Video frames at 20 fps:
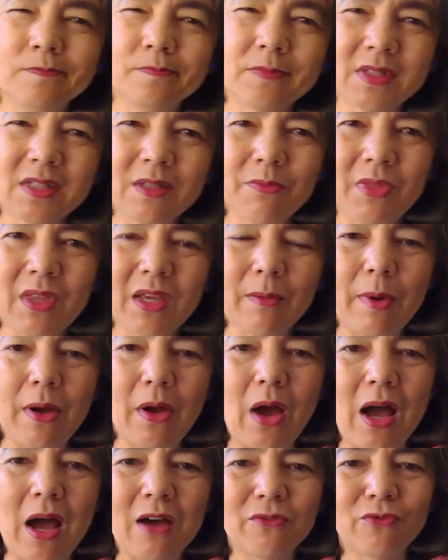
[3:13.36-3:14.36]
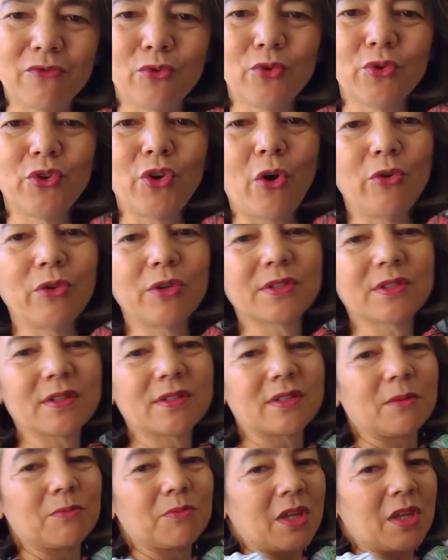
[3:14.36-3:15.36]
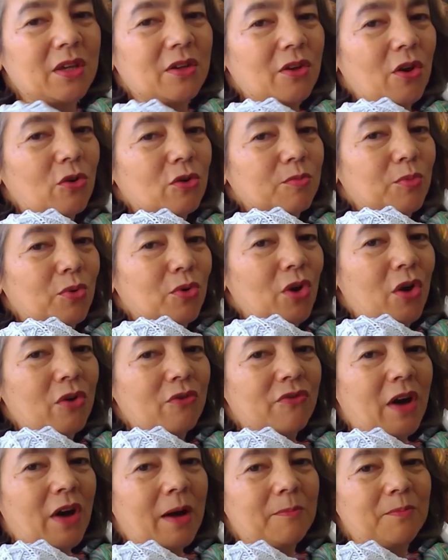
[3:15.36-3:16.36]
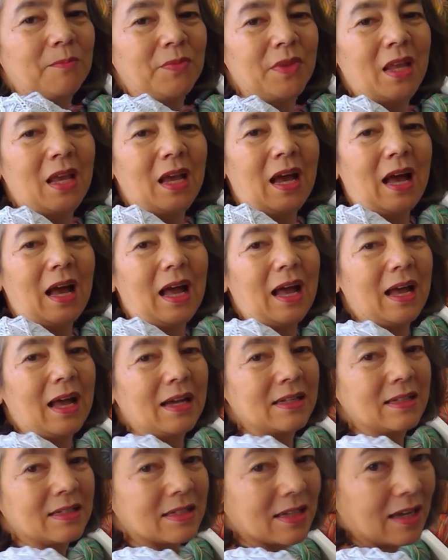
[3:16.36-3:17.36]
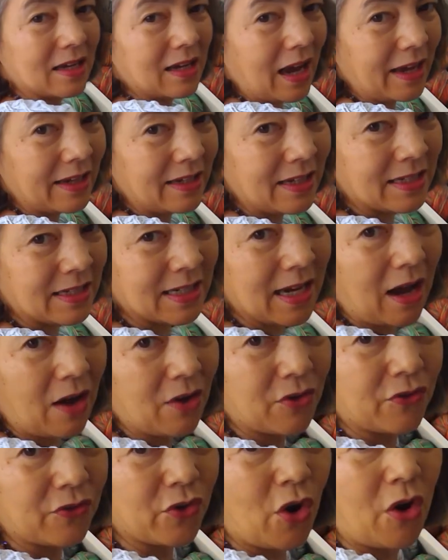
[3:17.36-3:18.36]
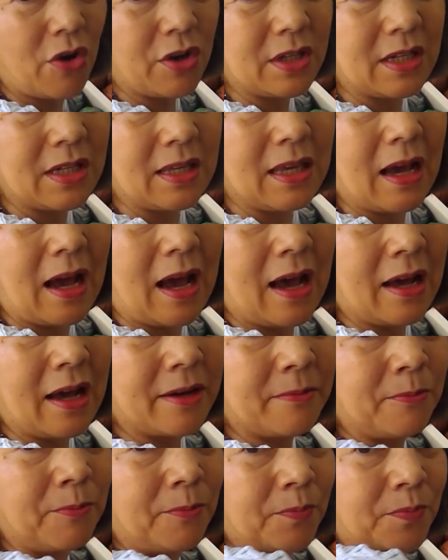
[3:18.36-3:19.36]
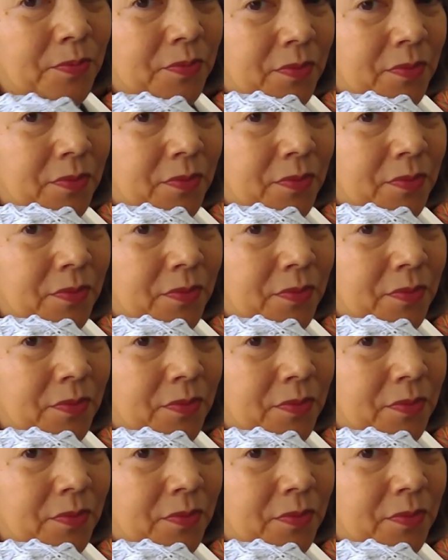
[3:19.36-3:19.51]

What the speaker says: something about artful yokes or something, yoke pullover, and I knit it out of cotton yarn.